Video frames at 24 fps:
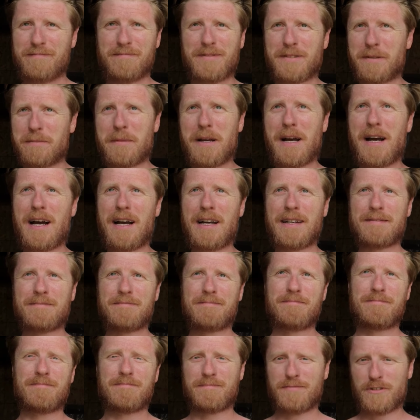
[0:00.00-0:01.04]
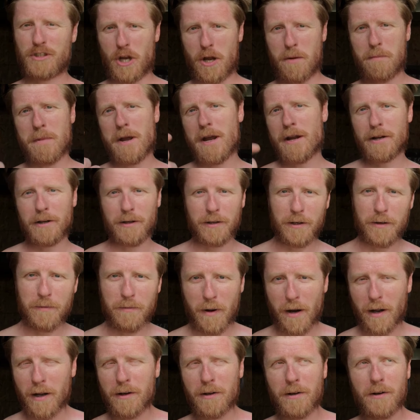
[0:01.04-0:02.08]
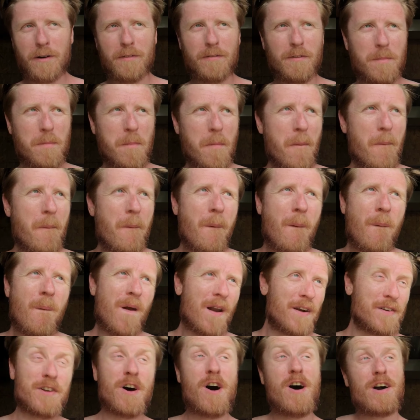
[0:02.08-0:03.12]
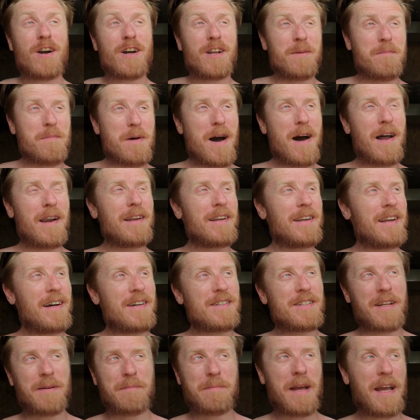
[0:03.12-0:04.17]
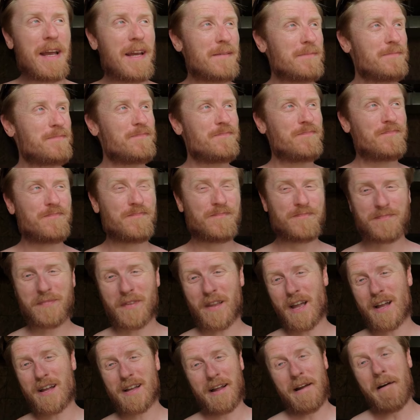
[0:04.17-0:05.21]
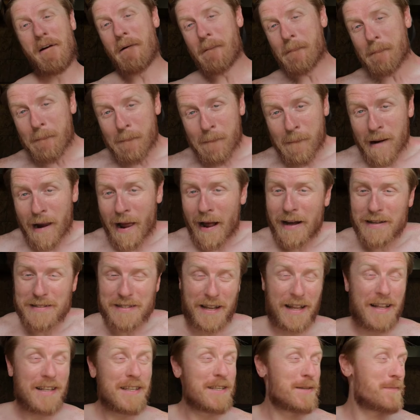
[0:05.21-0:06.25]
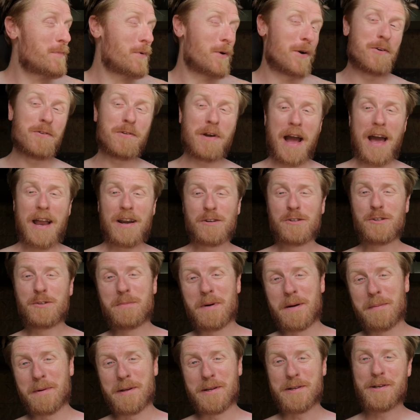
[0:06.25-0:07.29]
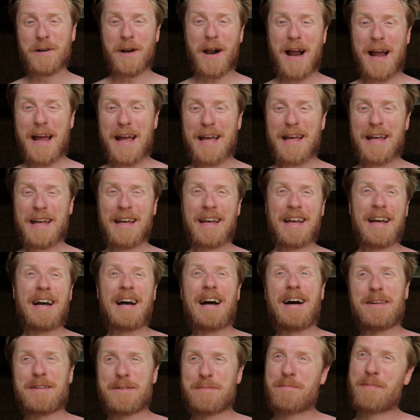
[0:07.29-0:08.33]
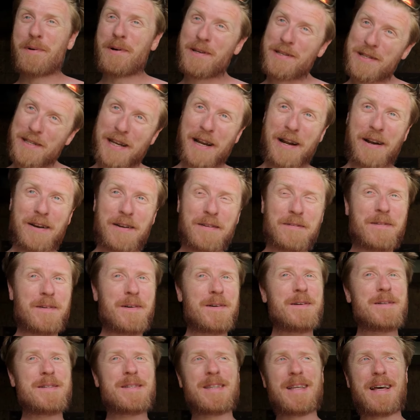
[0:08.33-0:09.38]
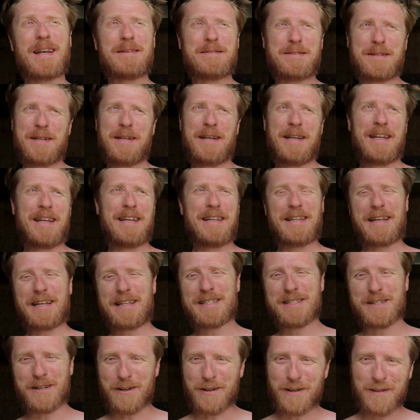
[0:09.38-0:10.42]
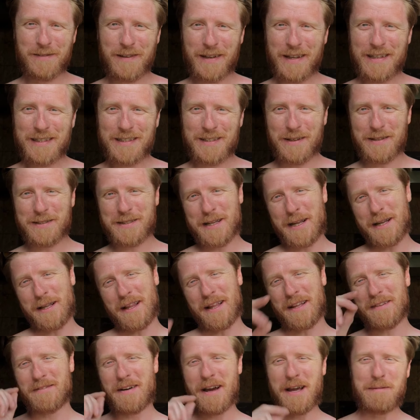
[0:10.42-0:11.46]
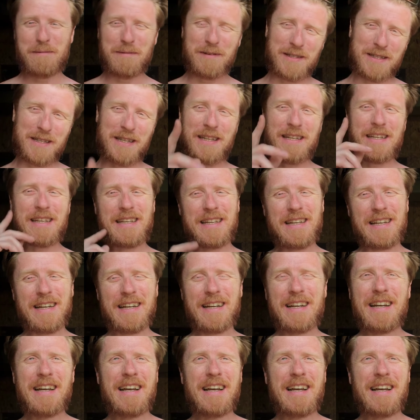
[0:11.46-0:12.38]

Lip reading: some guy, Sean Baker, you probably heard of him, talking about it, and I was like, man, this is pretty radical, but I'm gonna try it. I was pretty scared at first, thought I was gonna get like scurvy, so I was taking like vitamin C.